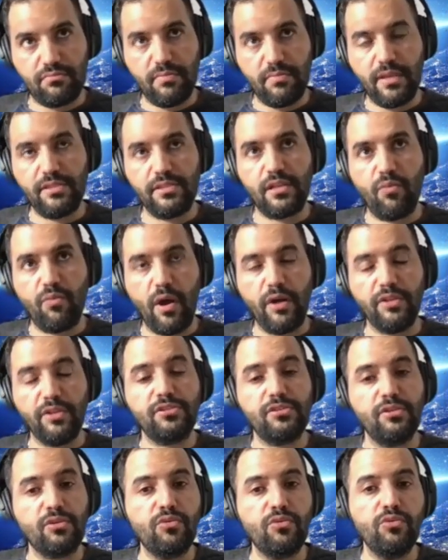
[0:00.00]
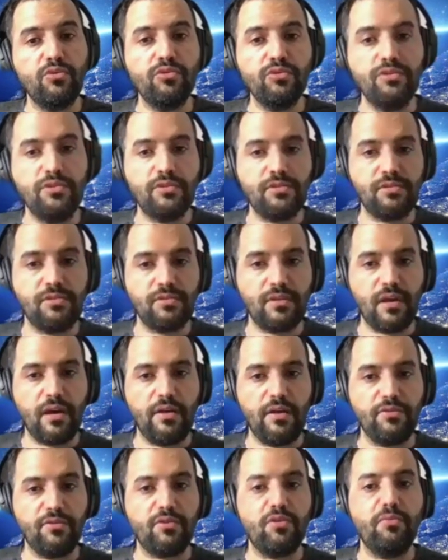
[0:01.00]
basically wants the goods
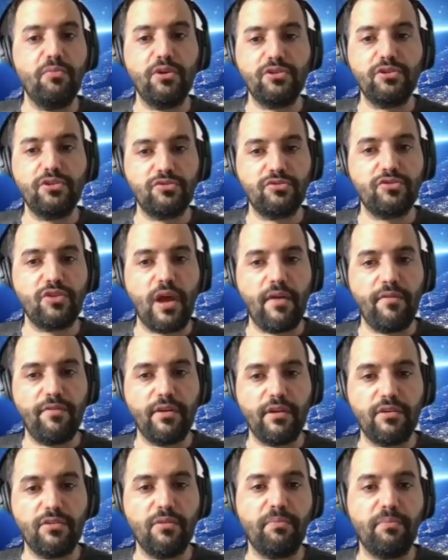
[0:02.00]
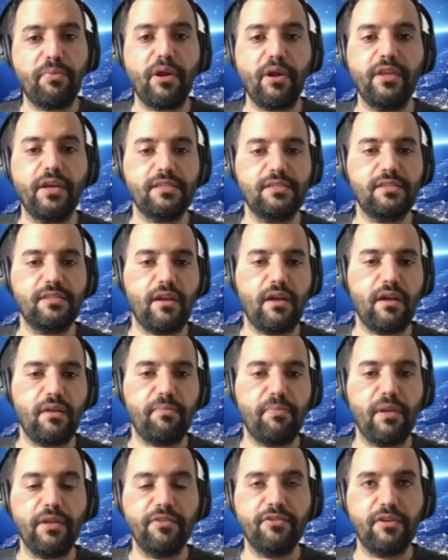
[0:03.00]
and the commercial traffic, the products that are
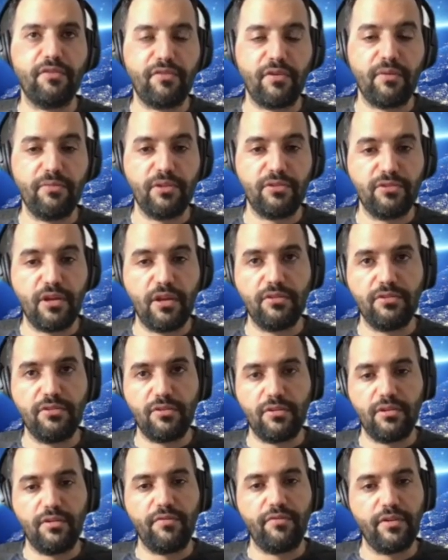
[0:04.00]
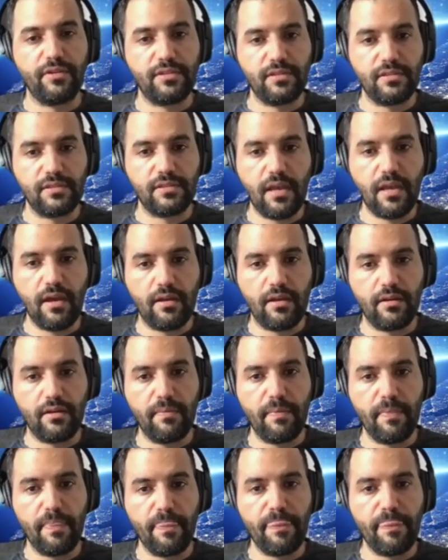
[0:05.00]
plundered from the territory of Western Sahara,